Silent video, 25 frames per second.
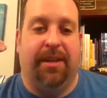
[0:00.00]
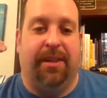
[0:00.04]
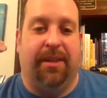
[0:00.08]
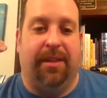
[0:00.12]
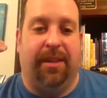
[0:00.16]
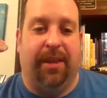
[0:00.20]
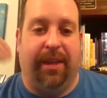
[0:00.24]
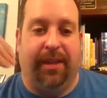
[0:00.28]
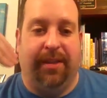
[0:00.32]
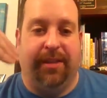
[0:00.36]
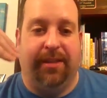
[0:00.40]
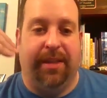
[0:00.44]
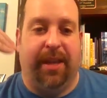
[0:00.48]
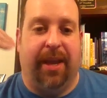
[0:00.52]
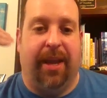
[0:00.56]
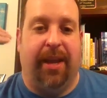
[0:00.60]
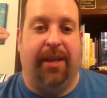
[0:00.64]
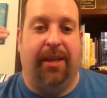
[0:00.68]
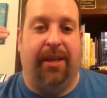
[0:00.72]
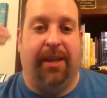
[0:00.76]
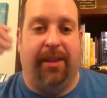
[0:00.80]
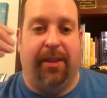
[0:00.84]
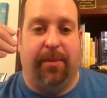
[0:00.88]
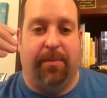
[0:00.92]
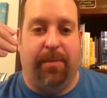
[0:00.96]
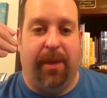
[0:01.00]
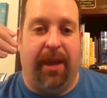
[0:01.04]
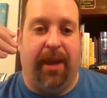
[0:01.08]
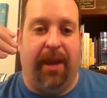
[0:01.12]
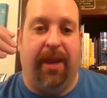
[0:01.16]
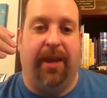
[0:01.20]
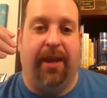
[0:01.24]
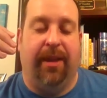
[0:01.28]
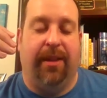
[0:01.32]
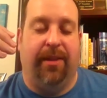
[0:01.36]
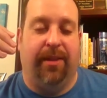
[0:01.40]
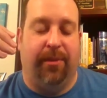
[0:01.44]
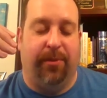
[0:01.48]
the anxiety and the
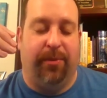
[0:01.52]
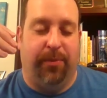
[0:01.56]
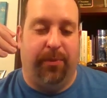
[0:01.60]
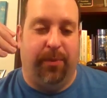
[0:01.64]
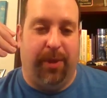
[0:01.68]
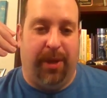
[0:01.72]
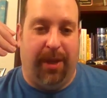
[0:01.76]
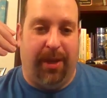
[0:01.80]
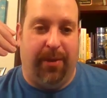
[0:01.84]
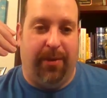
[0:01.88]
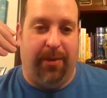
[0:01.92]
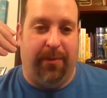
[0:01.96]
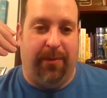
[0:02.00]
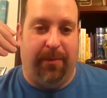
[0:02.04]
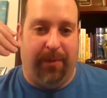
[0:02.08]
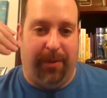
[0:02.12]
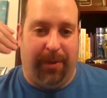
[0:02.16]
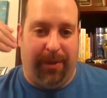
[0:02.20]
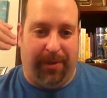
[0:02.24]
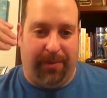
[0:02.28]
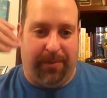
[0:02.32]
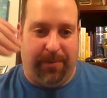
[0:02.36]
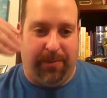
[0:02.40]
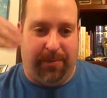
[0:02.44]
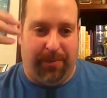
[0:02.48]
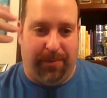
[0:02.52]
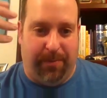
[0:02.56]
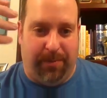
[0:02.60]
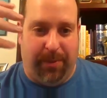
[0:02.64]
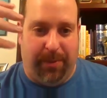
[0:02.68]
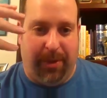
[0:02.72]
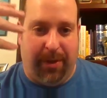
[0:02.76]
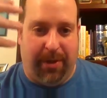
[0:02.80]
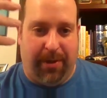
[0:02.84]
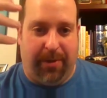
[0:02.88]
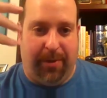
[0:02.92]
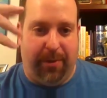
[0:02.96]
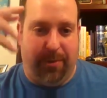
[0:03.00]
panic
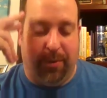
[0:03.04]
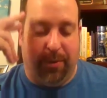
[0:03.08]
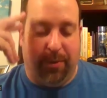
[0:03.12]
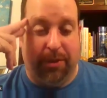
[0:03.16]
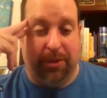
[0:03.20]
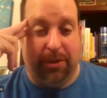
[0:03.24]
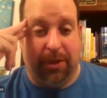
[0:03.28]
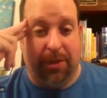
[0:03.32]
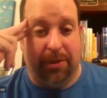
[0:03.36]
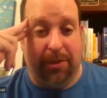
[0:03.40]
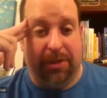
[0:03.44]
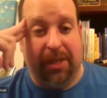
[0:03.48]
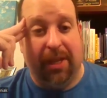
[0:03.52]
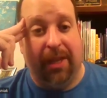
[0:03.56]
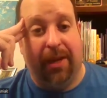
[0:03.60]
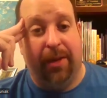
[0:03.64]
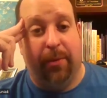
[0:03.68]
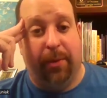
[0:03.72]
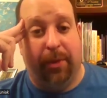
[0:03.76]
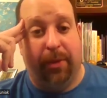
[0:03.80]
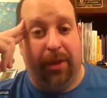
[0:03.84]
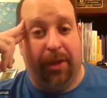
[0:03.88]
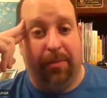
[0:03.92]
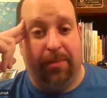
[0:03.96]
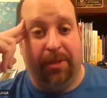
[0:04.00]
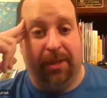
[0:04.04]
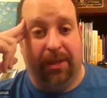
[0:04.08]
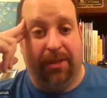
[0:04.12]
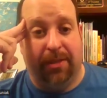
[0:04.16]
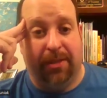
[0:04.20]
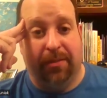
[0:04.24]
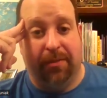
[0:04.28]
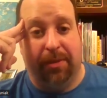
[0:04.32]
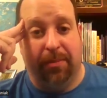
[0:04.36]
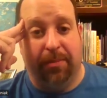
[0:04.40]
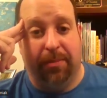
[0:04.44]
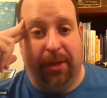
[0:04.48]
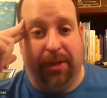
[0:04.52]
that were associated with the
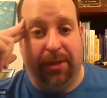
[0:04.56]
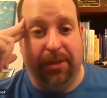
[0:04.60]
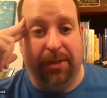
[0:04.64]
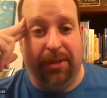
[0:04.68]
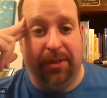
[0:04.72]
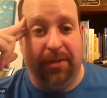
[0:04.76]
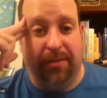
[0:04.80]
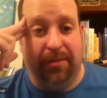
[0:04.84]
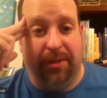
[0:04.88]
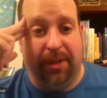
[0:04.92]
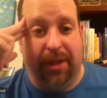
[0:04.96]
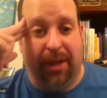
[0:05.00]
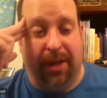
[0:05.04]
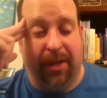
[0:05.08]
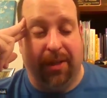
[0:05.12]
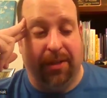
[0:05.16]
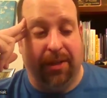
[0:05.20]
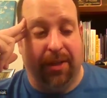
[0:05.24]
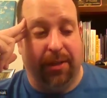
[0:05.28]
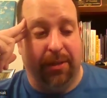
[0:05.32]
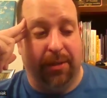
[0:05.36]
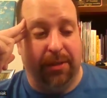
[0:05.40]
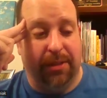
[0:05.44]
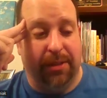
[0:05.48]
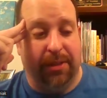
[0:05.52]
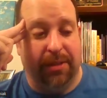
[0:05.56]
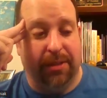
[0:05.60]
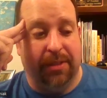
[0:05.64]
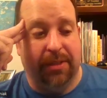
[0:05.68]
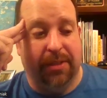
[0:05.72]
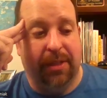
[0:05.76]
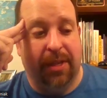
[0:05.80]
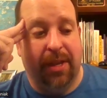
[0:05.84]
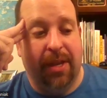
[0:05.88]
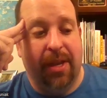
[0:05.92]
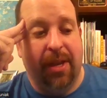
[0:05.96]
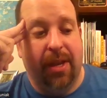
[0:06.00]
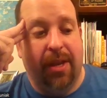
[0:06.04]
obsessive compulsive
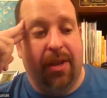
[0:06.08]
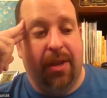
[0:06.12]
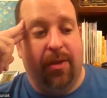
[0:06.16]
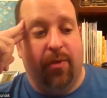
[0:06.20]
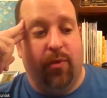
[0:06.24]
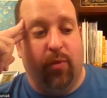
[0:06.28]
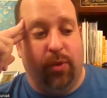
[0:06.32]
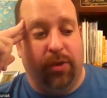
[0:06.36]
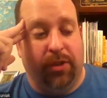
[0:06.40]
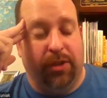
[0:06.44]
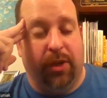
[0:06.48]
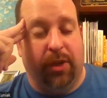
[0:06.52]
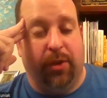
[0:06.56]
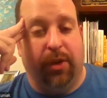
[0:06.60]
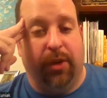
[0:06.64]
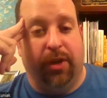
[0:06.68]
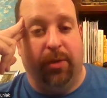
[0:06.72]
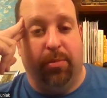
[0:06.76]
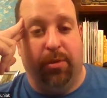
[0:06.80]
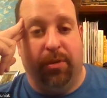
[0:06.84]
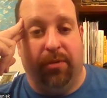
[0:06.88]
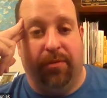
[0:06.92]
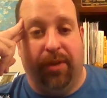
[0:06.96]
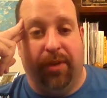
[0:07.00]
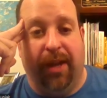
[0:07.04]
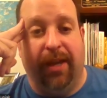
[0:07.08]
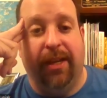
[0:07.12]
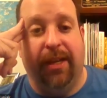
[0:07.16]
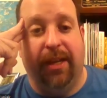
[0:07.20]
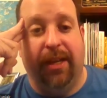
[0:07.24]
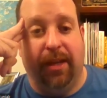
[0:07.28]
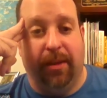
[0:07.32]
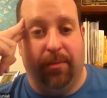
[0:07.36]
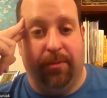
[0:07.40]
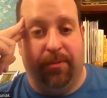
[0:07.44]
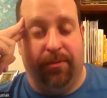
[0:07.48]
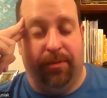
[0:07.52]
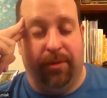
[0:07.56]
diagnosis was going to prevent
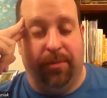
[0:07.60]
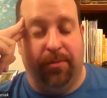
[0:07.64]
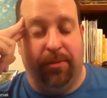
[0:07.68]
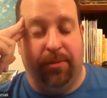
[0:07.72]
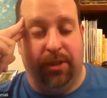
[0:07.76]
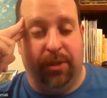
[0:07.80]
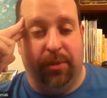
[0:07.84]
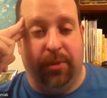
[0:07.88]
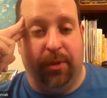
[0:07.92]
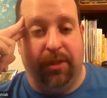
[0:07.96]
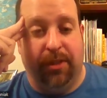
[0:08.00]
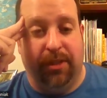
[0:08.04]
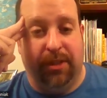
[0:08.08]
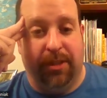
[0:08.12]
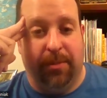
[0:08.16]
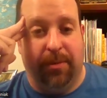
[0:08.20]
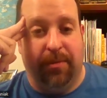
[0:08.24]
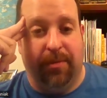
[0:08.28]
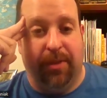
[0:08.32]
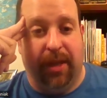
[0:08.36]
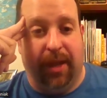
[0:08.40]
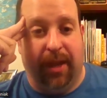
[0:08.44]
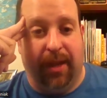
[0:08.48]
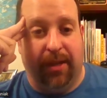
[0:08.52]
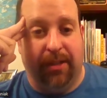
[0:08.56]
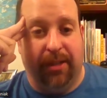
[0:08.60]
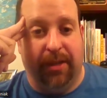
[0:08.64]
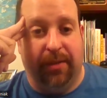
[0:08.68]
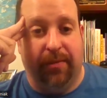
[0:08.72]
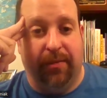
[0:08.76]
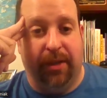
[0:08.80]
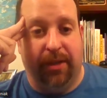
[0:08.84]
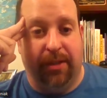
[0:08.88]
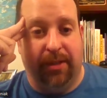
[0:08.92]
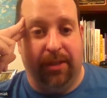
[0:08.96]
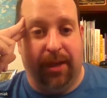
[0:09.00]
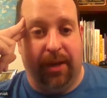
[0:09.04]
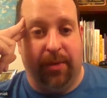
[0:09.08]
him from doing some of the
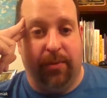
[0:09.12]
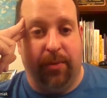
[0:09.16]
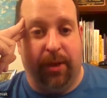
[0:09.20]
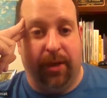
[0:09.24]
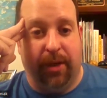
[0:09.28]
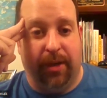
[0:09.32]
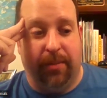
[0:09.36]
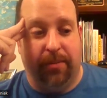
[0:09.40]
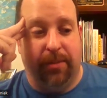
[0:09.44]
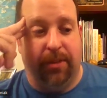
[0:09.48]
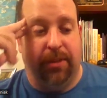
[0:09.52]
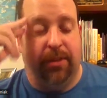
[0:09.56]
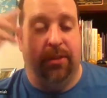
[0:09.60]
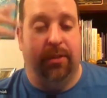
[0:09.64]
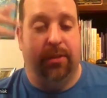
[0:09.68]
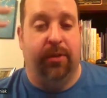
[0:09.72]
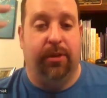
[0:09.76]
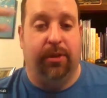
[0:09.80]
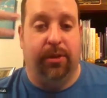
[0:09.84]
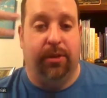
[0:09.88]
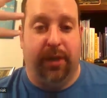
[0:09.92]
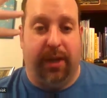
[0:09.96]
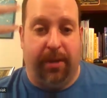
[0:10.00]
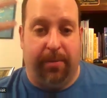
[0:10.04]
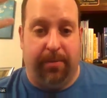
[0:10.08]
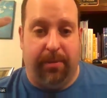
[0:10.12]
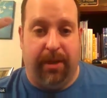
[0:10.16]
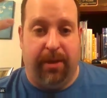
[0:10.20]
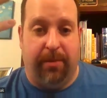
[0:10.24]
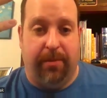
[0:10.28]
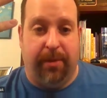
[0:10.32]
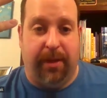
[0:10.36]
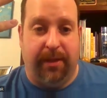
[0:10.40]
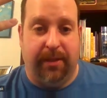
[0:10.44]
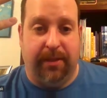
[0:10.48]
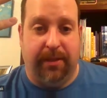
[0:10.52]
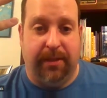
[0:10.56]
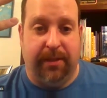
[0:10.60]
activities that I wanted him to do to try to
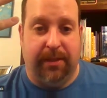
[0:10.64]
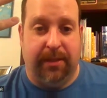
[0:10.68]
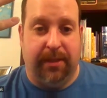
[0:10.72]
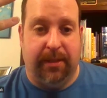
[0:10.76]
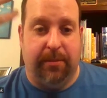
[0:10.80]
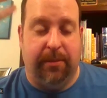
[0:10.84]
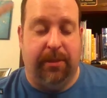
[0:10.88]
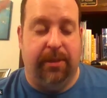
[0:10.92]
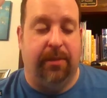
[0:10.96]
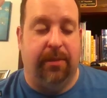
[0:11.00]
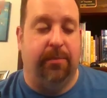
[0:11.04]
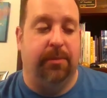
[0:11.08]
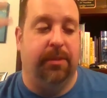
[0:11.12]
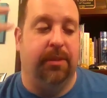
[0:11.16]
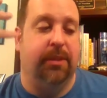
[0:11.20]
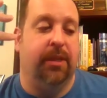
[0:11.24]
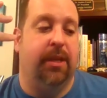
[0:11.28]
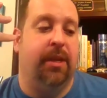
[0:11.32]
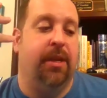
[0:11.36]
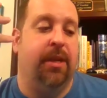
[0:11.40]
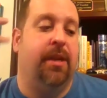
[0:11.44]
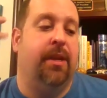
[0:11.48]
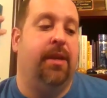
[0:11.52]
minimize the symptoms.